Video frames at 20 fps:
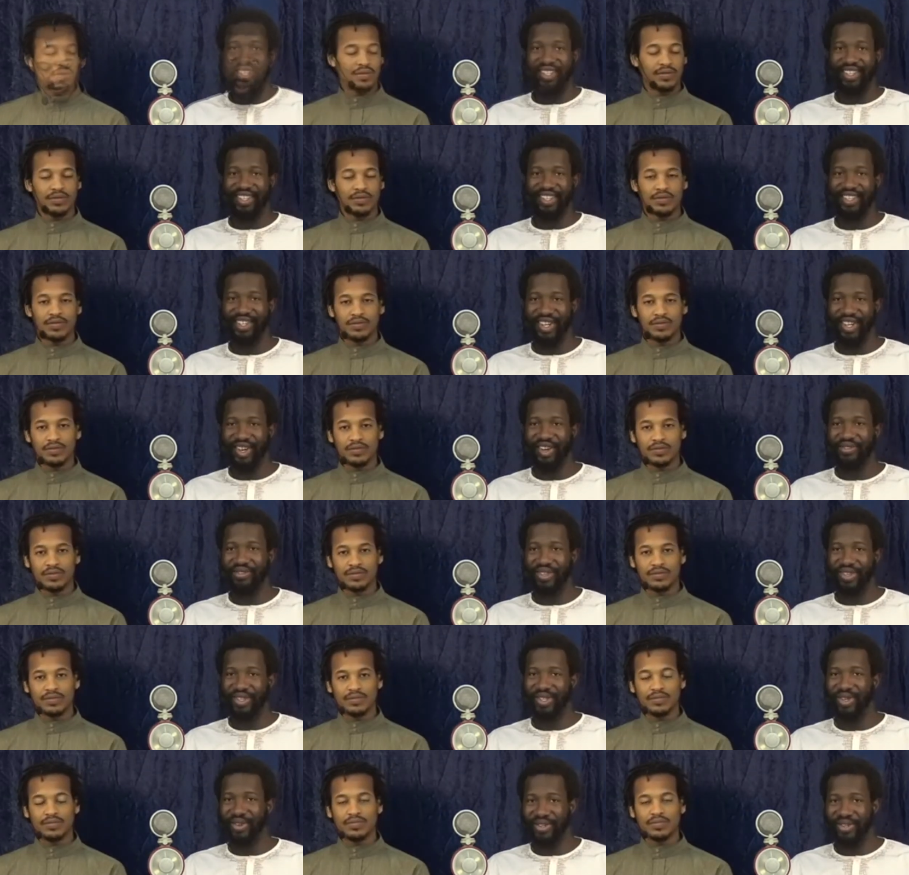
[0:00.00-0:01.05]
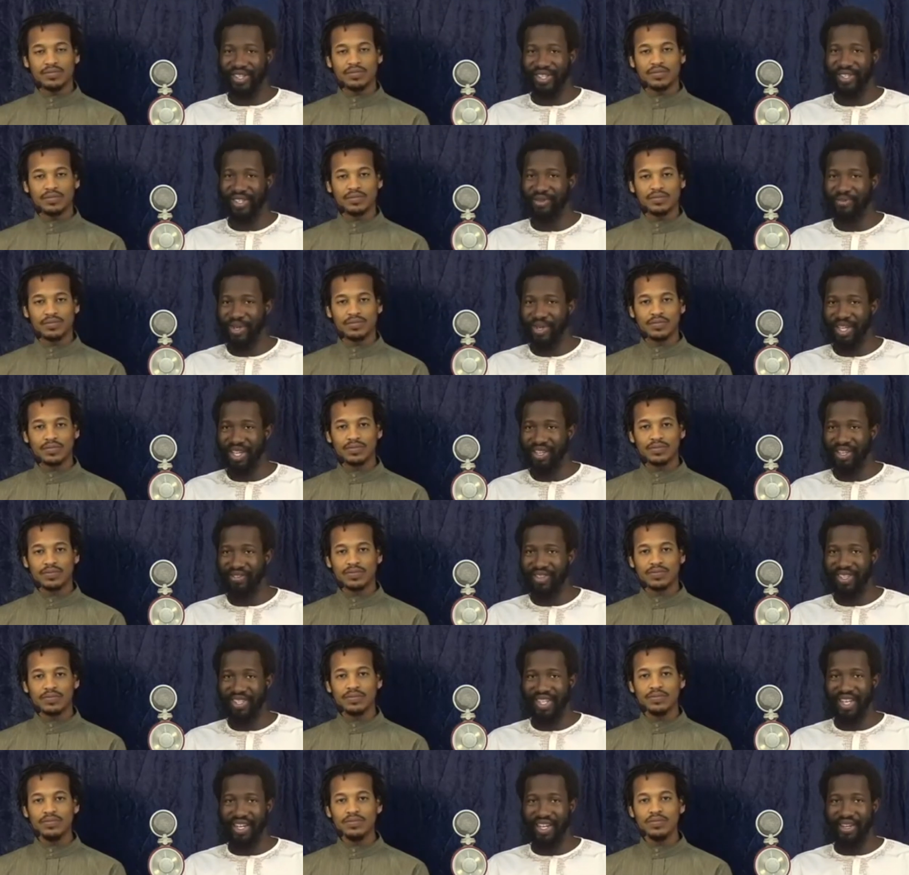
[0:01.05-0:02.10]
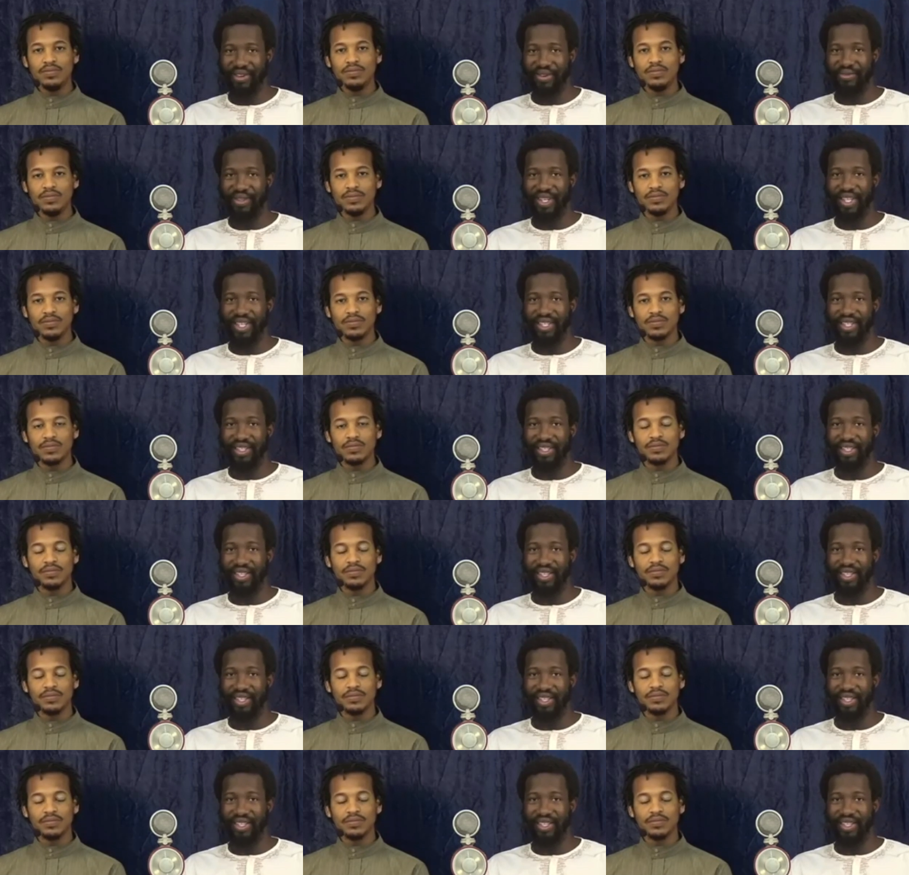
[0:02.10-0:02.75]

Speaker 1: The law of the church is to be a living sacrifice,